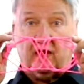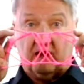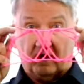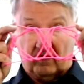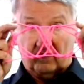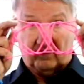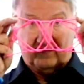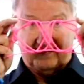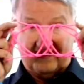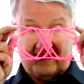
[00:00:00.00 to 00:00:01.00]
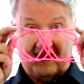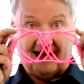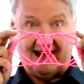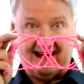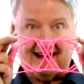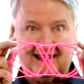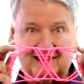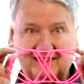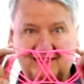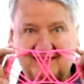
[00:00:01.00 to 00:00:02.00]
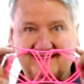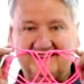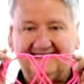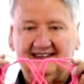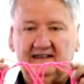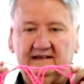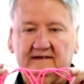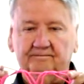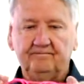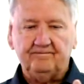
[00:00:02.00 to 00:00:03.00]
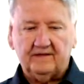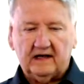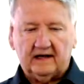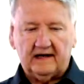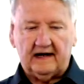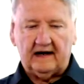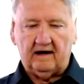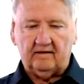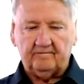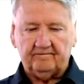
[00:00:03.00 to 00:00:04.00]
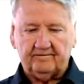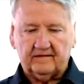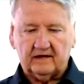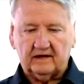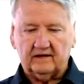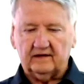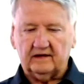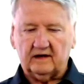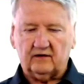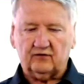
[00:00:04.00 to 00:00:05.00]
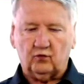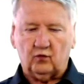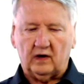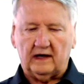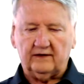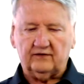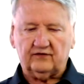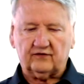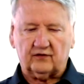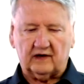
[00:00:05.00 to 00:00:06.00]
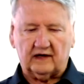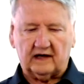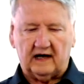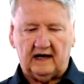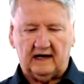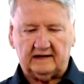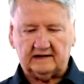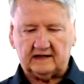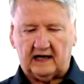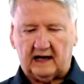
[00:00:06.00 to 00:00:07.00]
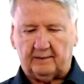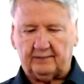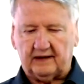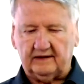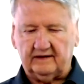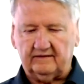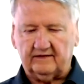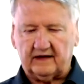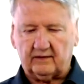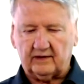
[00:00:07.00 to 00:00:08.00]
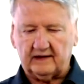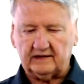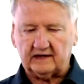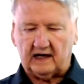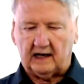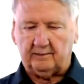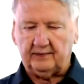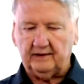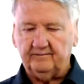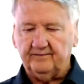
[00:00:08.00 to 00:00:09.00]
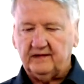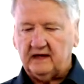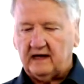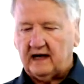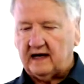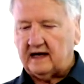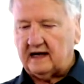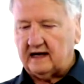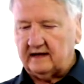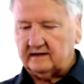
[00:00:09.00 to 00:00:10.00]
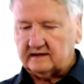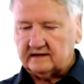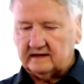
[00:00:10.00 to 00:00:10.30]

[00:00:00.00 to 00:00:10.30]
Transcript: are the eyes. Now, there's one string on top, on the very top, and